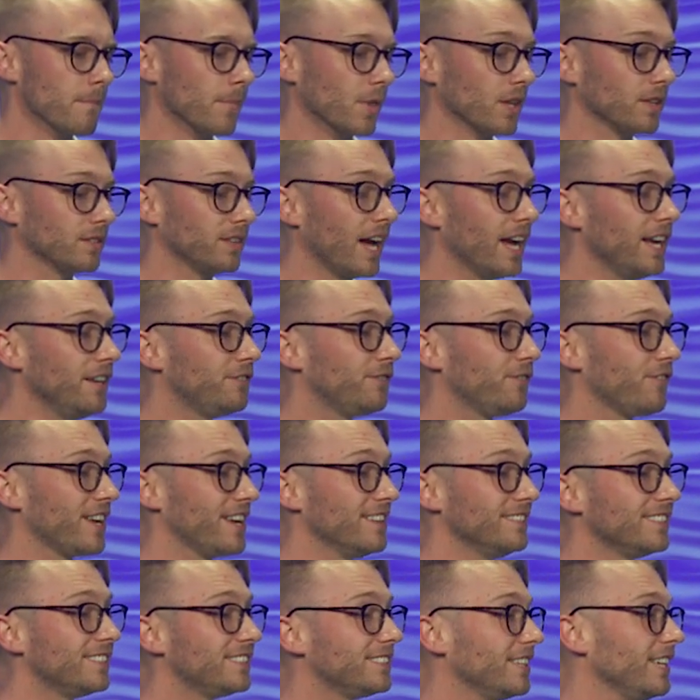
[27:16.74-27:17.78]
Life
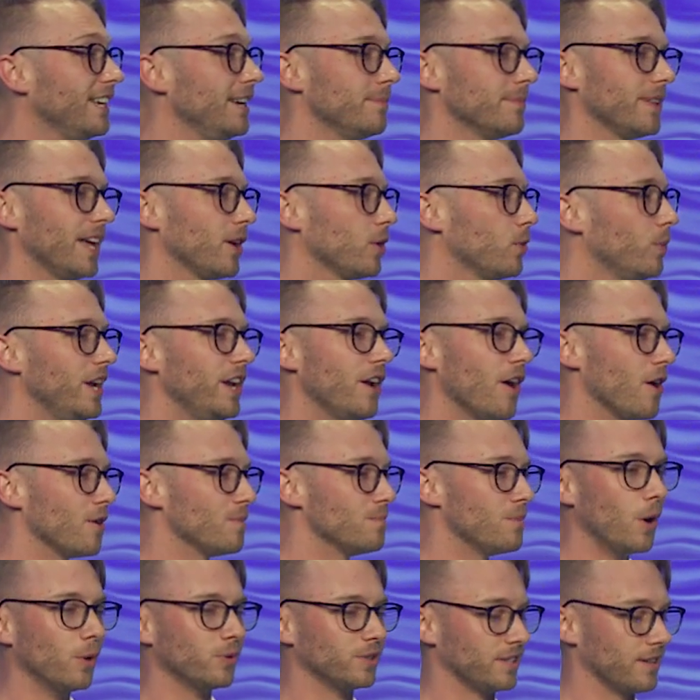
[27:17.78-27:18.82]
can seem like we are
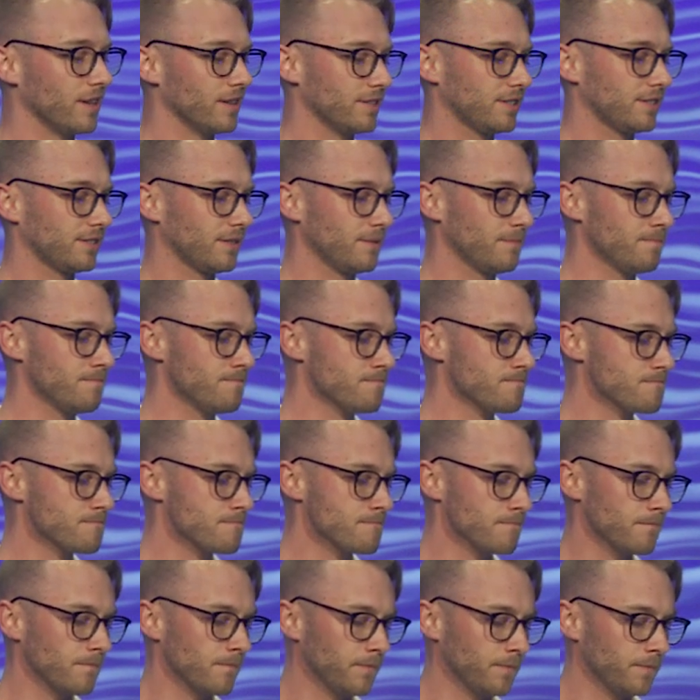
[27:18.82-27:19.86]
Moses
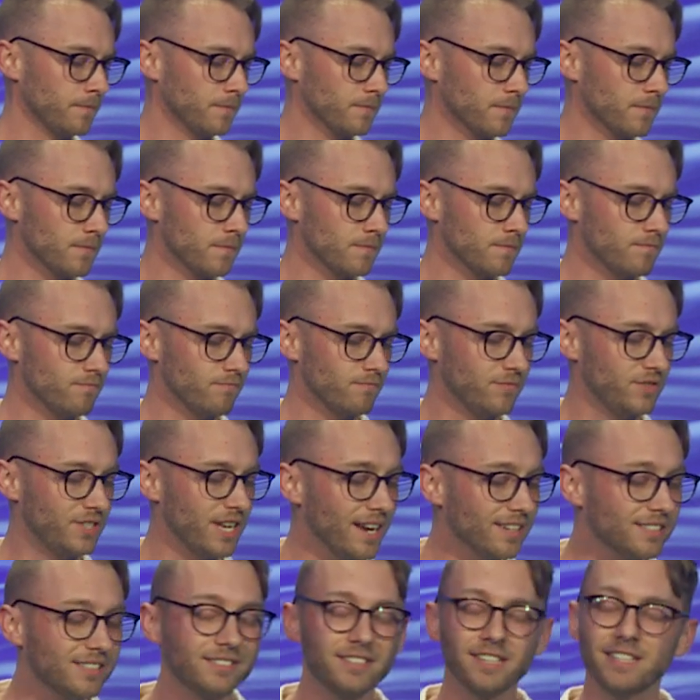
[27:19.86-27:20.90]

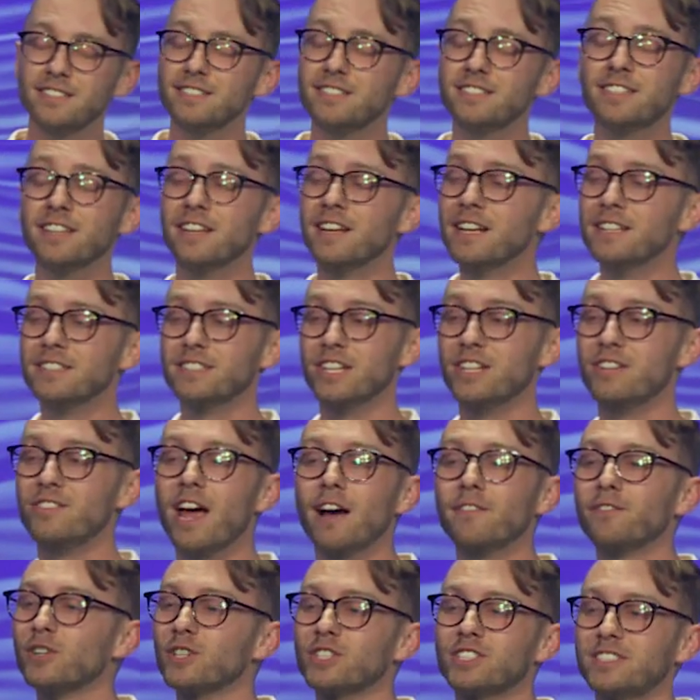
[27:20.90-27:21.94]
destined to
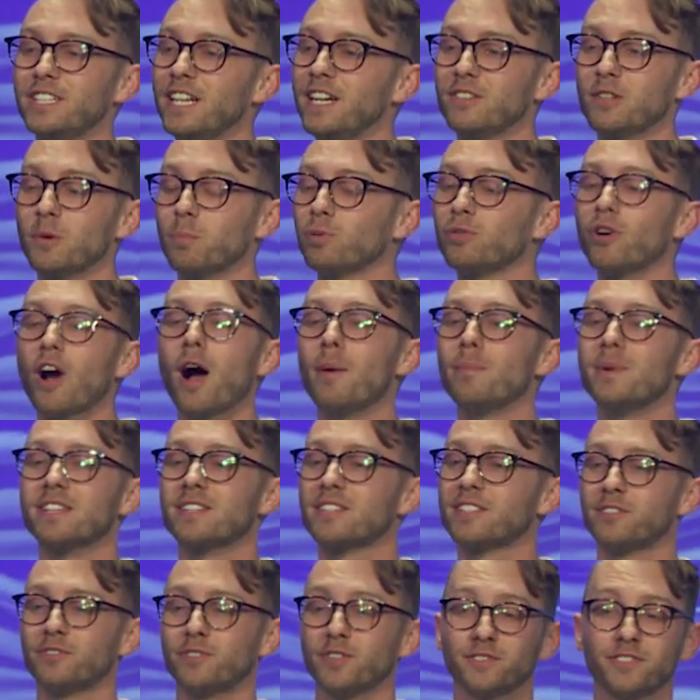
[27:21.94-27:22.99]
never see the
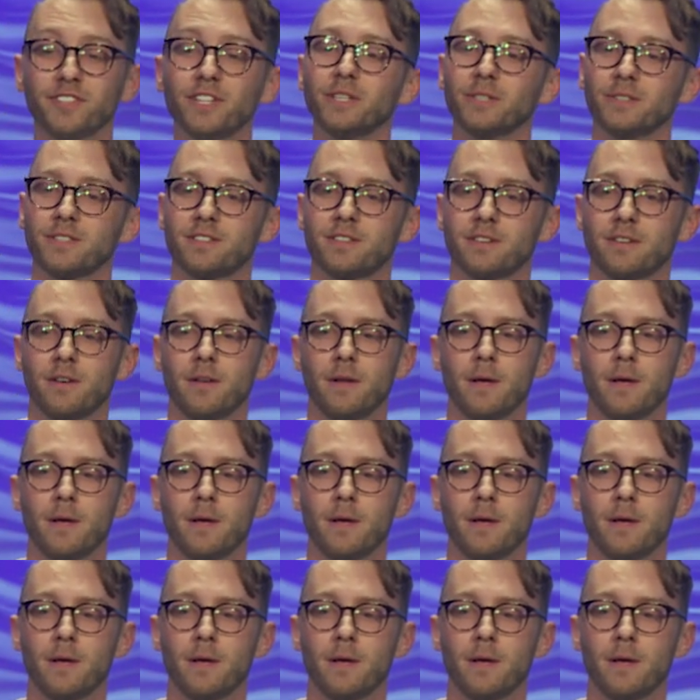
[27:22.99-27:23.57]
promise fulfilled.